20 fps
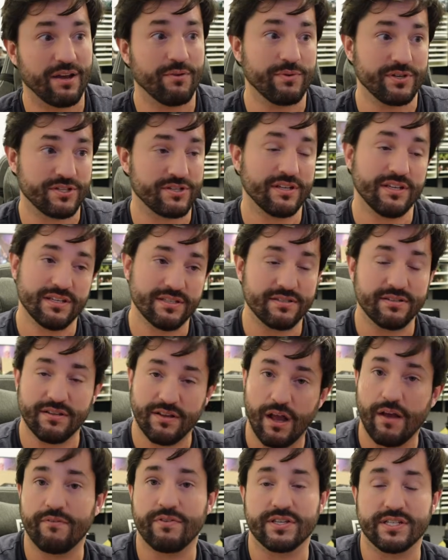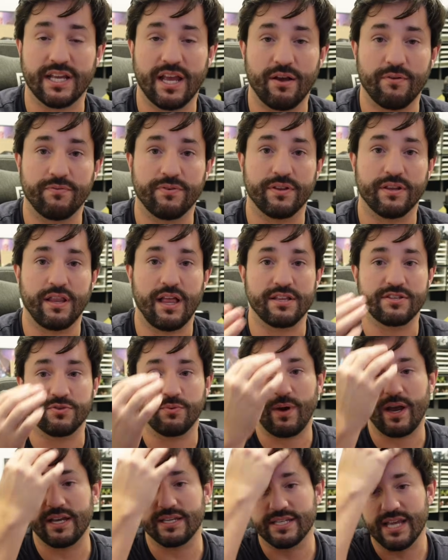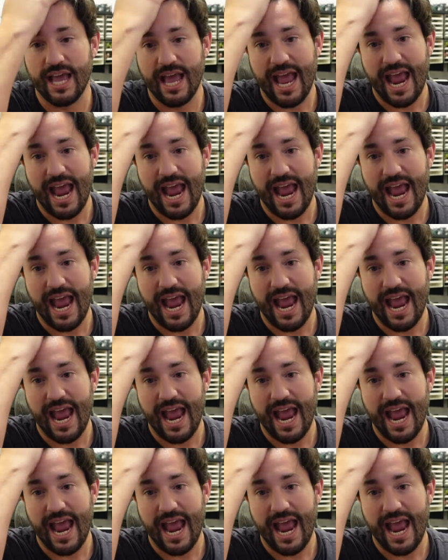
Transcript: which is obviously helpful in lots of ways.